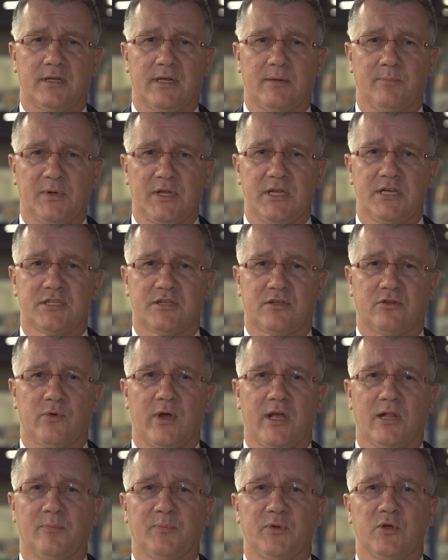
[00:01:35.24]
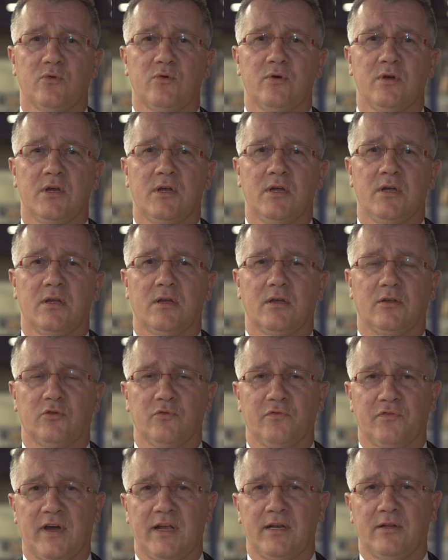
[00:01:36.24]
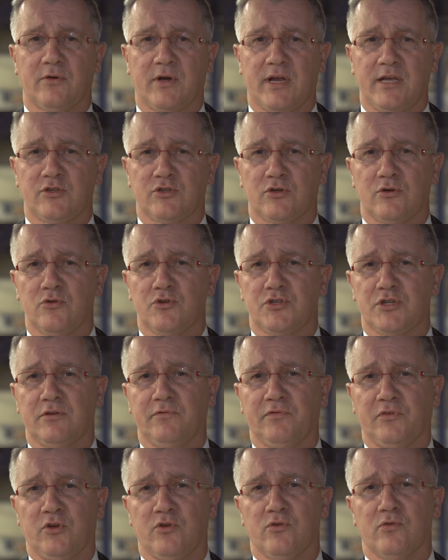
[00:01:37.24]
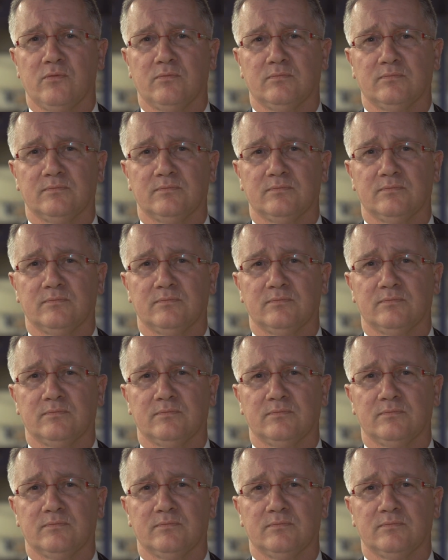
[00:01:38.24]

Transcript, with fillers: than pleased to help you to find the right solution for you.